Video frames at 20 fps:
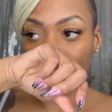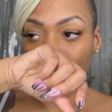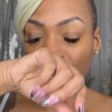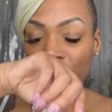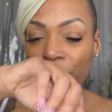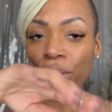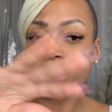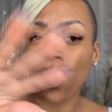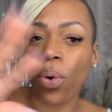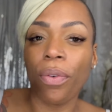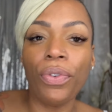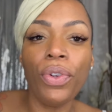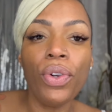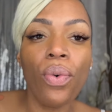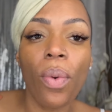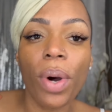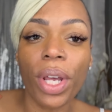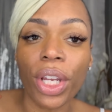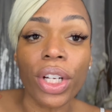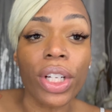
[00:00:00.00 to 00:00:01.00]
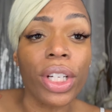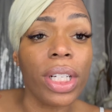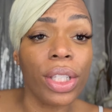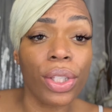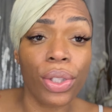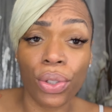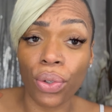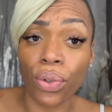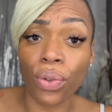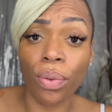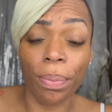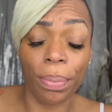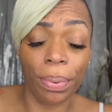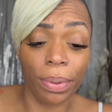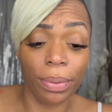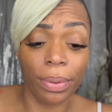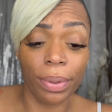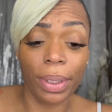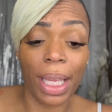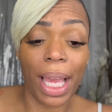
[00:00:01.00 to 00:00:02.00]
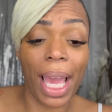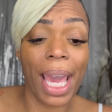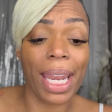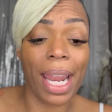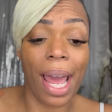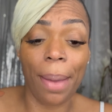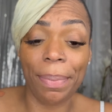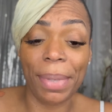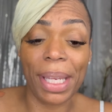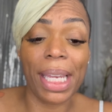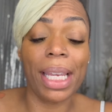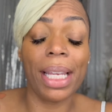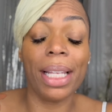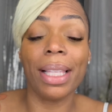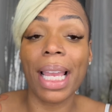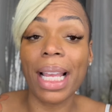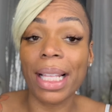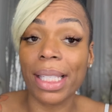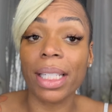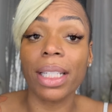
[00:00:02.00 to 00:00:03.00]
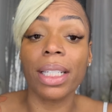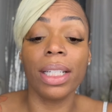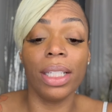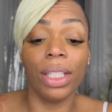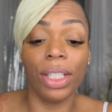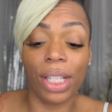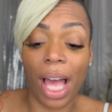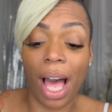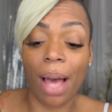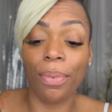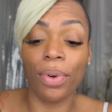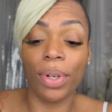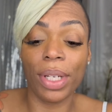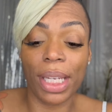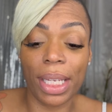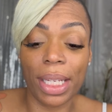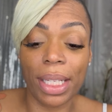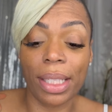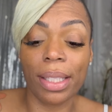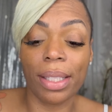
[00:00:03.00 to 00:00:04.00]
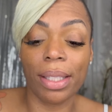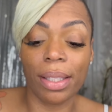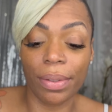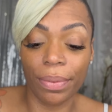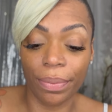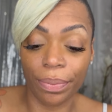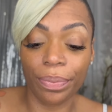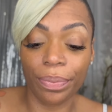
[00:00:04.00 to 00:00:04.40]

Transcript: So if you want a good dupe, and I mean, they did a good job on this,